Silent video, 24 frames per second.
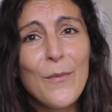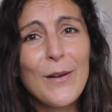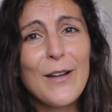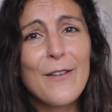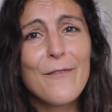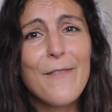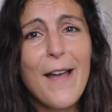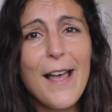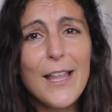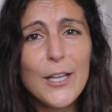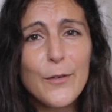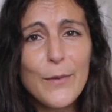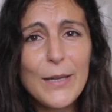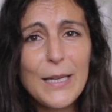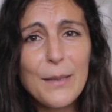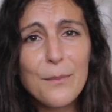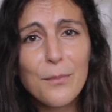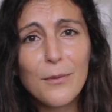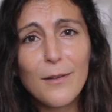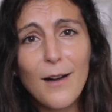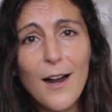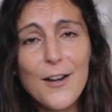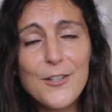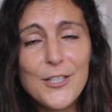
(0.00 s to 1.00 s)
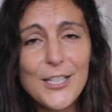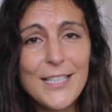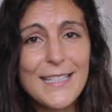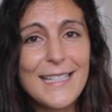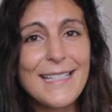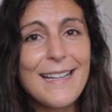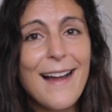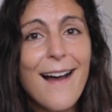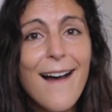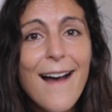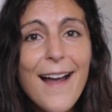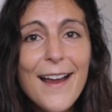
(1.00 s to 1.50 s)
when evaluating projects
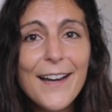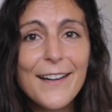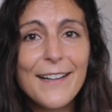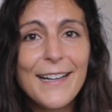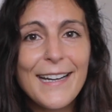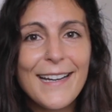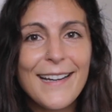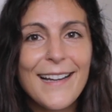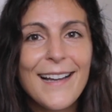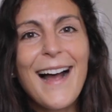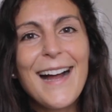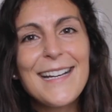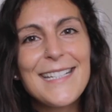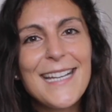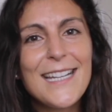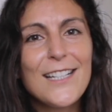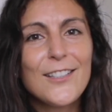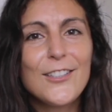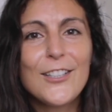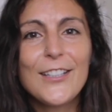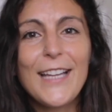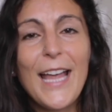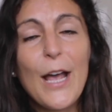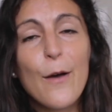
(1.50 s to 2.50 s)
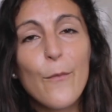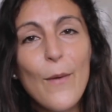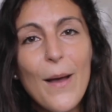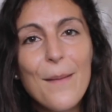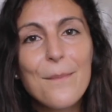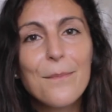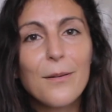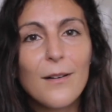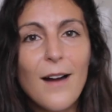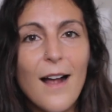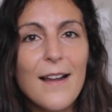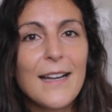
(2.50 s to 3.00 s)
and hiring, I tend to look at
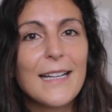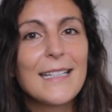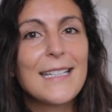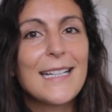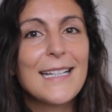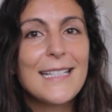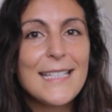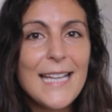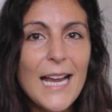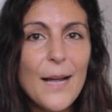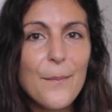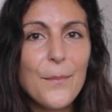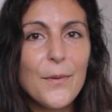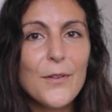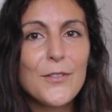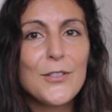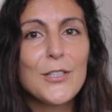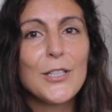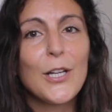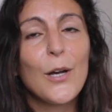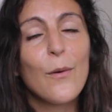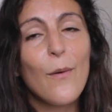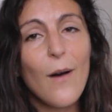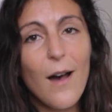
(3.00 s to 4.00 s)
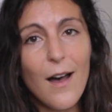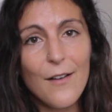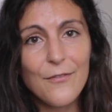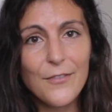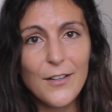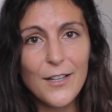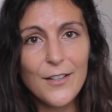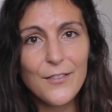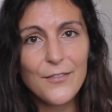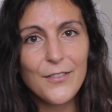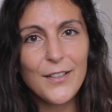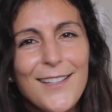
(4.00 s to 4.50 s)
web product examples to go off
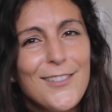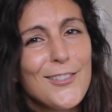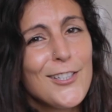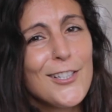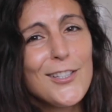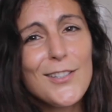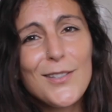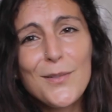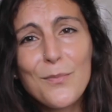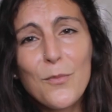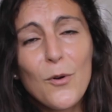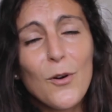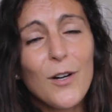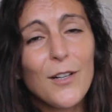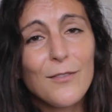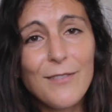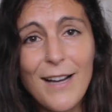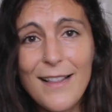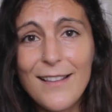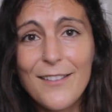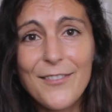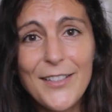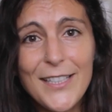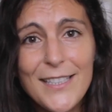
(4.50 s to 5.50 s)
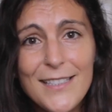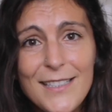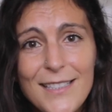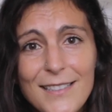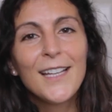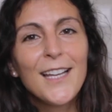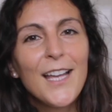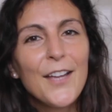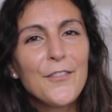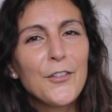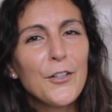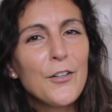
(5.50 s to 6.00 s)
of. It's just more relevant.
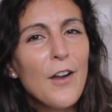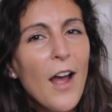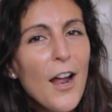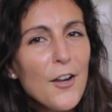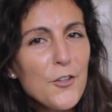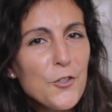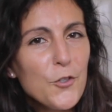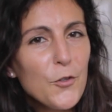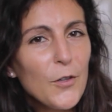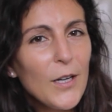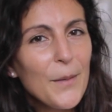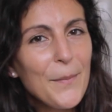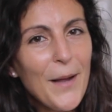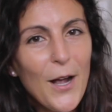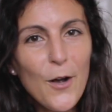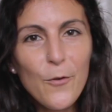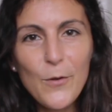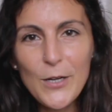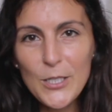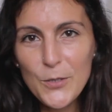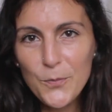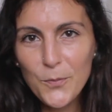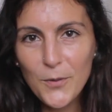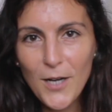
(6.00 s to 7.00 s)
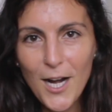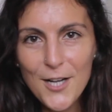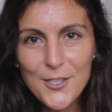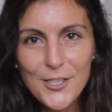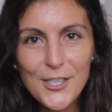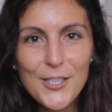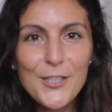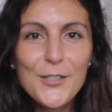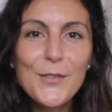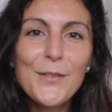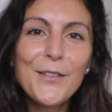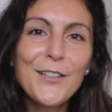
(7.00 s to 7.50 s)
If you're not sure about which
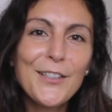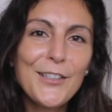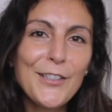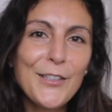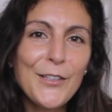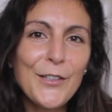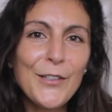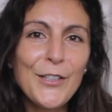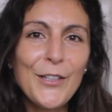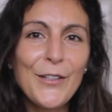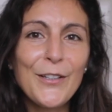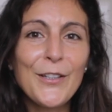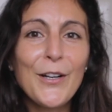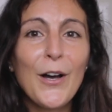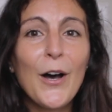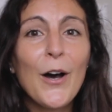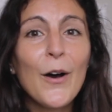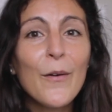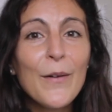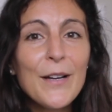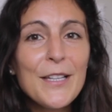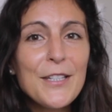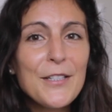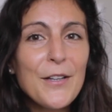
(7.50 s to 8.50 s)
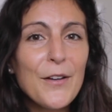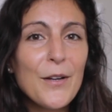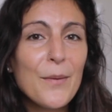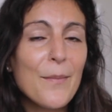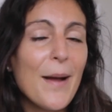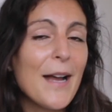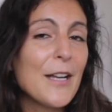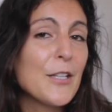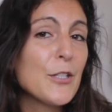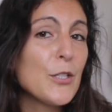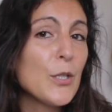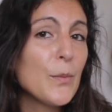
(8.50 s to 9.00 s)
projects to include, you can always go to
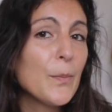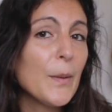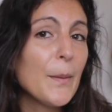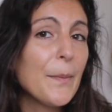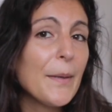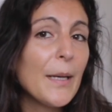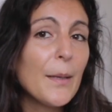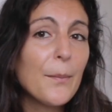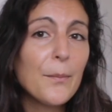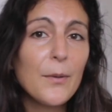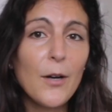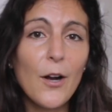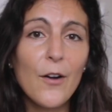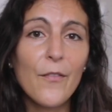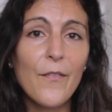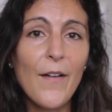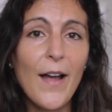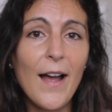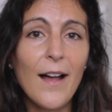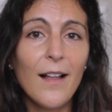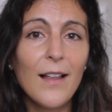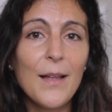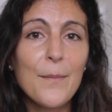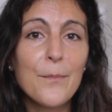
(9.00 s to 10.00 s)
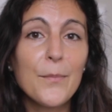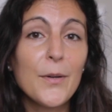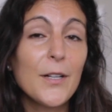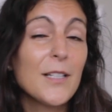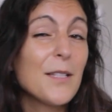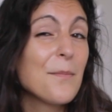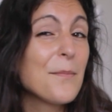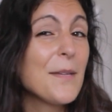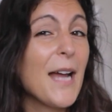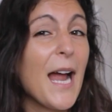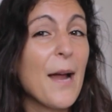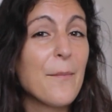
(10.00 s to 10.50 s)
my Super Peer profile and book
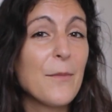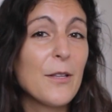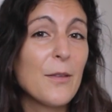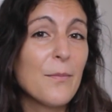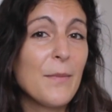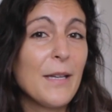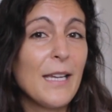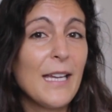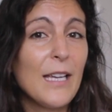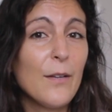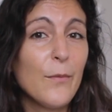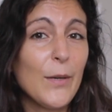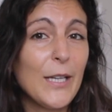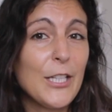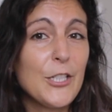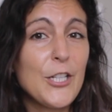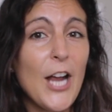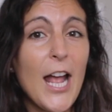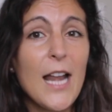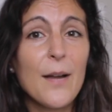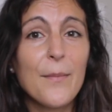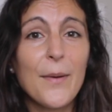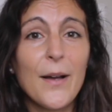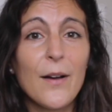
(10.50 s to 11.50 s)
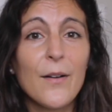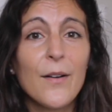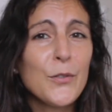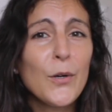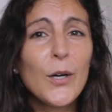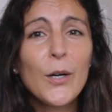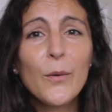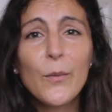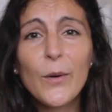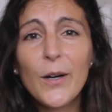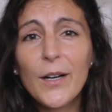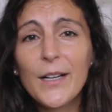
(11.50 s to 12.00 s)
some time with me, and we can chat about
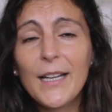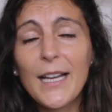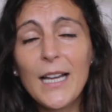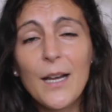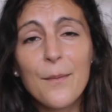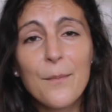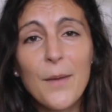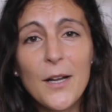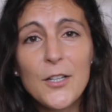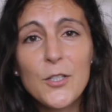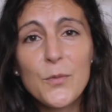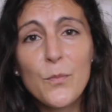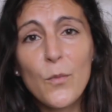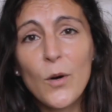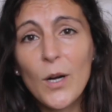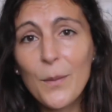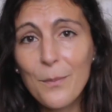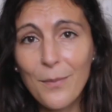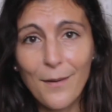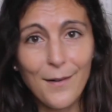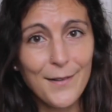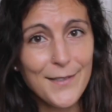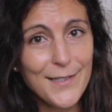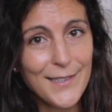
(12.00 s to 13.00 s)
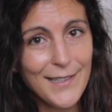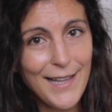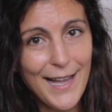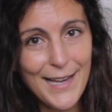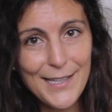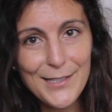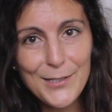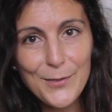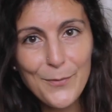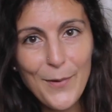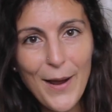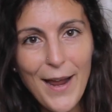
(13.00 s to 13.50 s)
your work in a much more
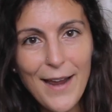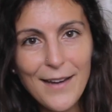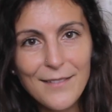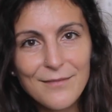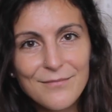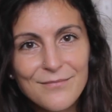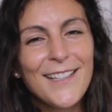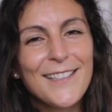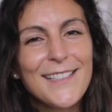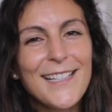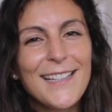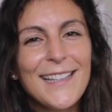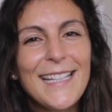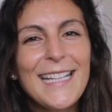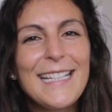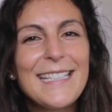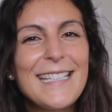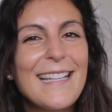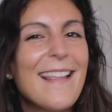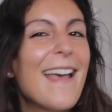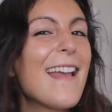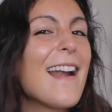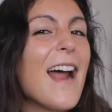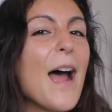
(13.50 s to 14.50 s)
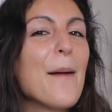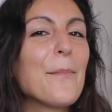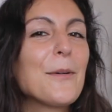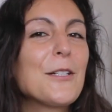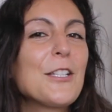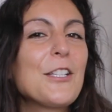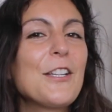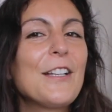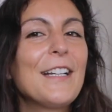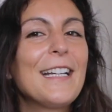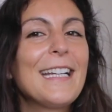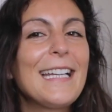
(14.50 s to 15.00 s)
personalized way. There's a link to that
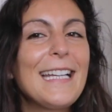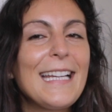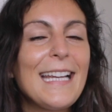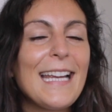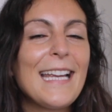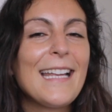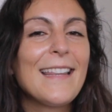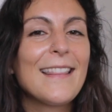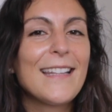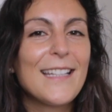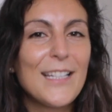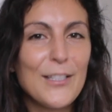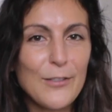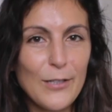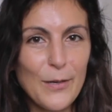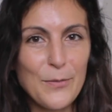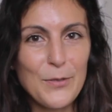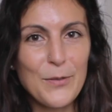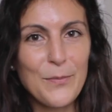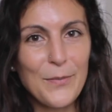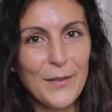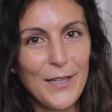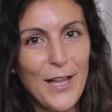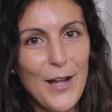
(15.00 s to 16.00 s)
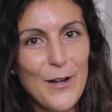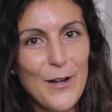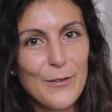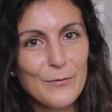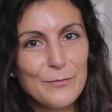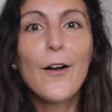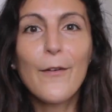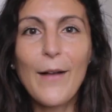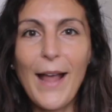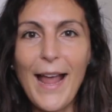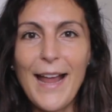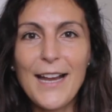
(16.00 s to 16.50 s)
opportunity in the description below.
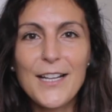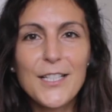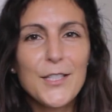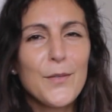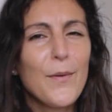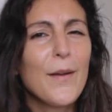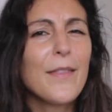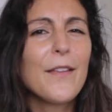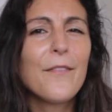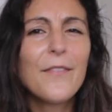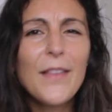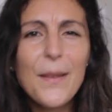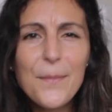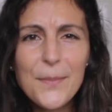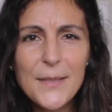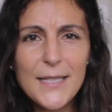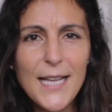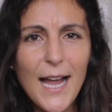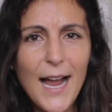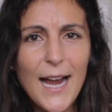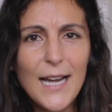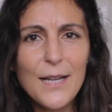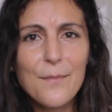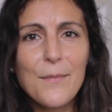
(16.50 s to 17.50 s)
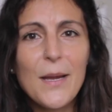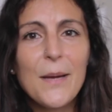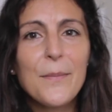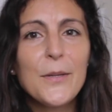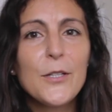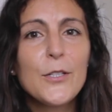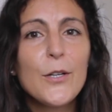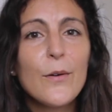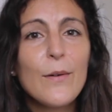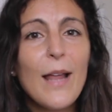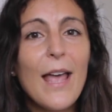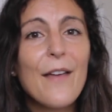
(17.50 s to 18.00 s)
Okay, so on the flip side, maybe
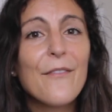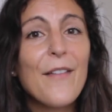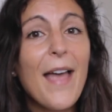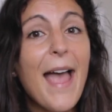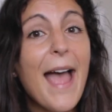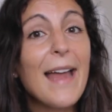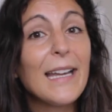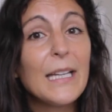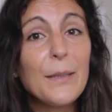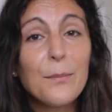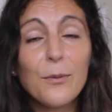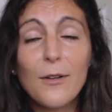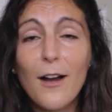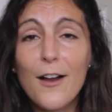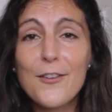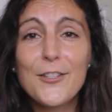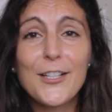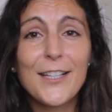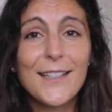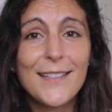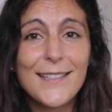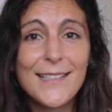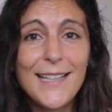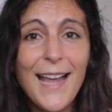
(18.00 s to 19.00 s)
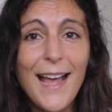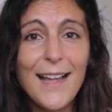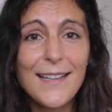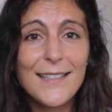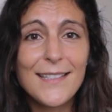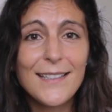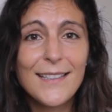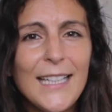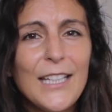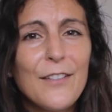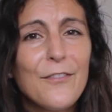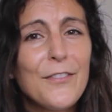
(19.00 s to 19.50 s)
you don't have any projects yet.
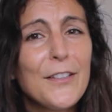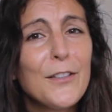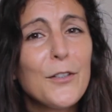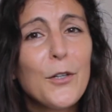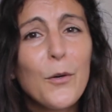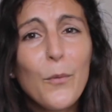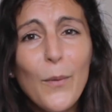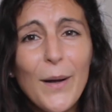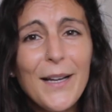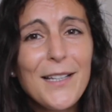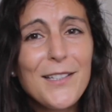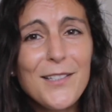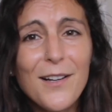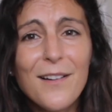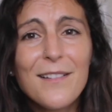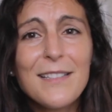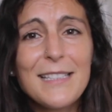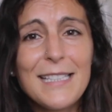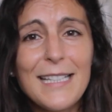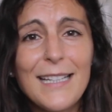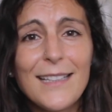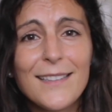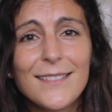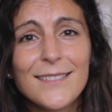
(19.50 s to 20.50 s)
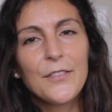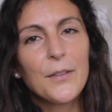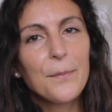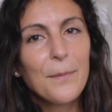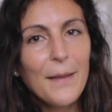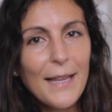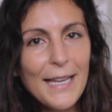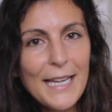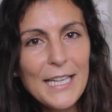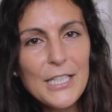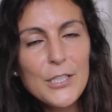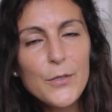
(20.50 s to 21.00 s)
It can feel quite daunting. If you're
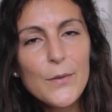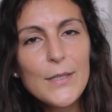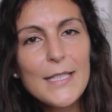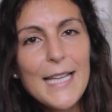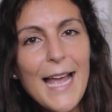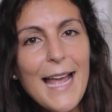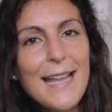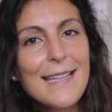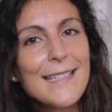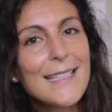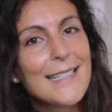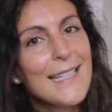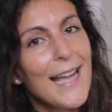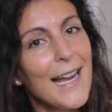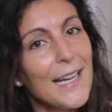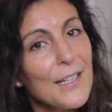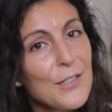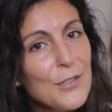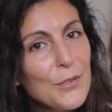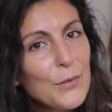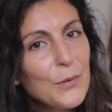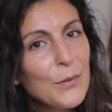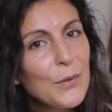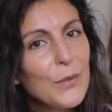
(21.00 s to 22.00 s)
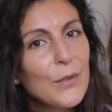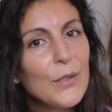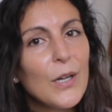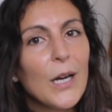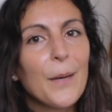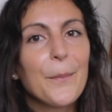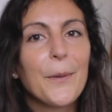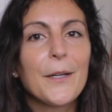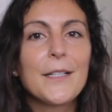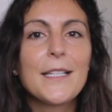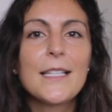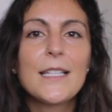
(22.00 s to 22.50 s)
planning to attend design school or
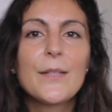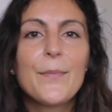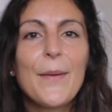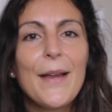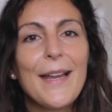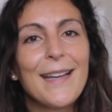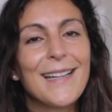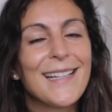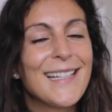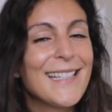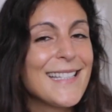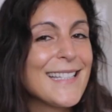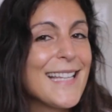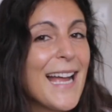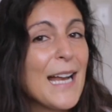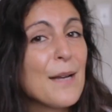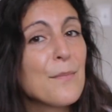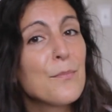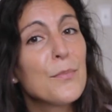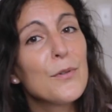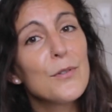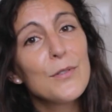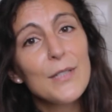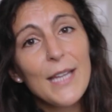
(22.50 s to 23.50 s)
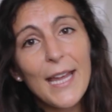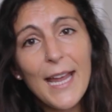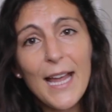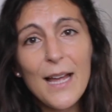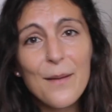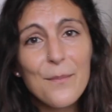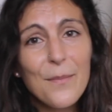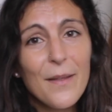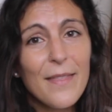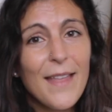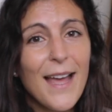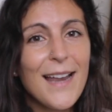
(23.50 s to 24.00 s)
participate in a design
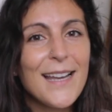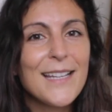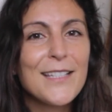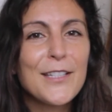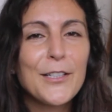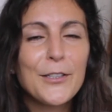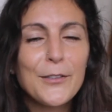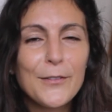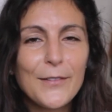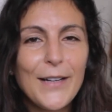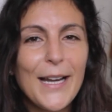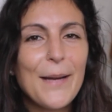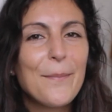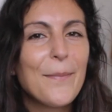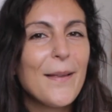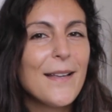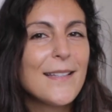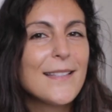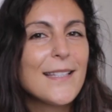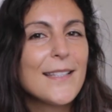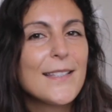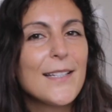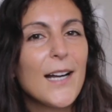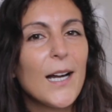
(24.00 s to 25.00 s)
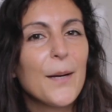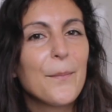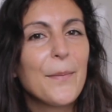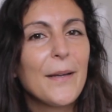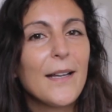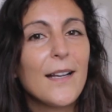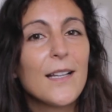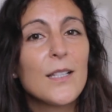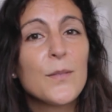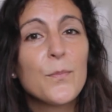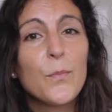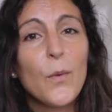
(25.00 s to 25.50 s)
bootcamp, that is a great place to start
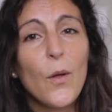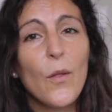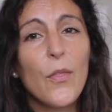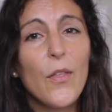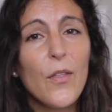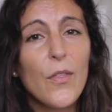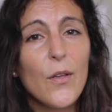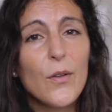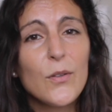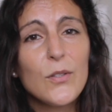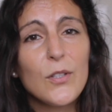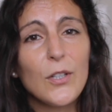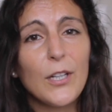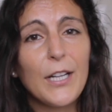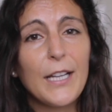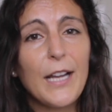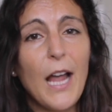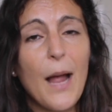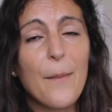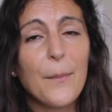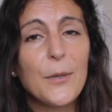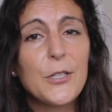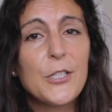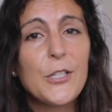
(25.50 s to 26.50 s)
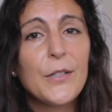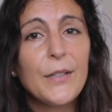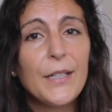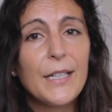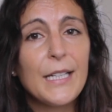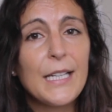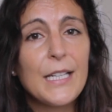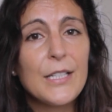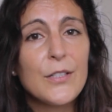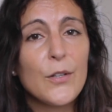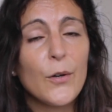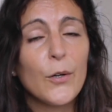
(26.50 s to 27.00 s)
because both of those learning
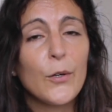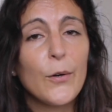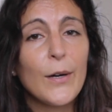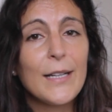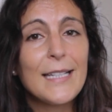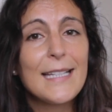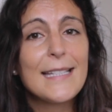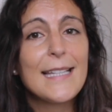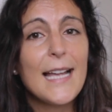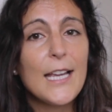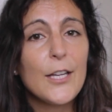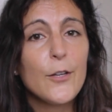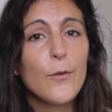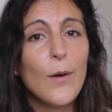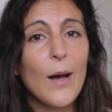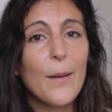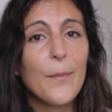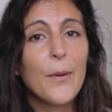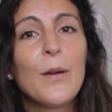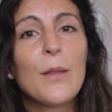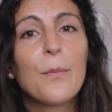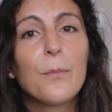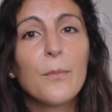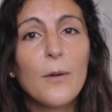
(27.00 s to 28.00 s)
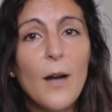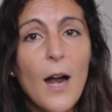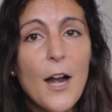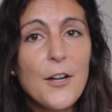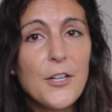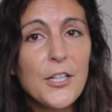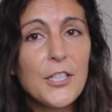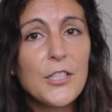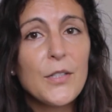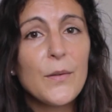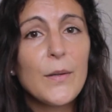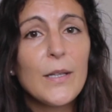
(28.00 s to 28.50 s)
opportunities are going to set you up with
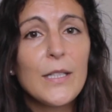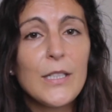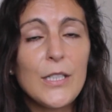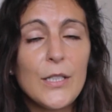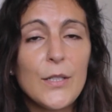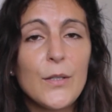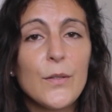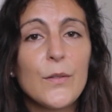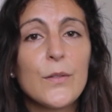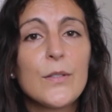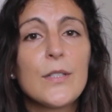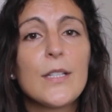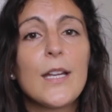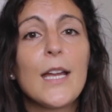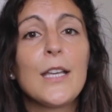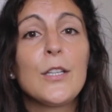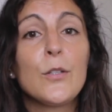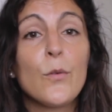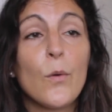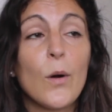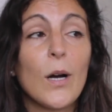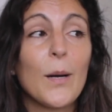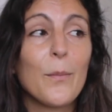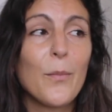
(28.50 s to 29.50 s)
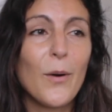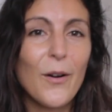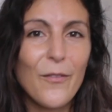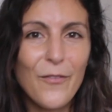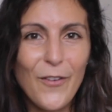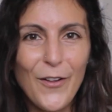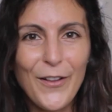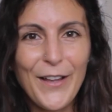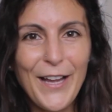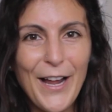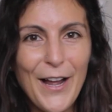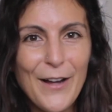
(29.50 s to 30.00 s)
projects you can use in your
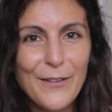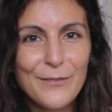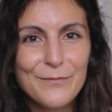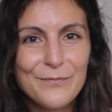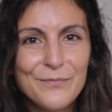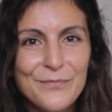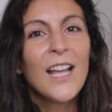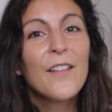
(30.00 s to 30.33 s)
portfolio.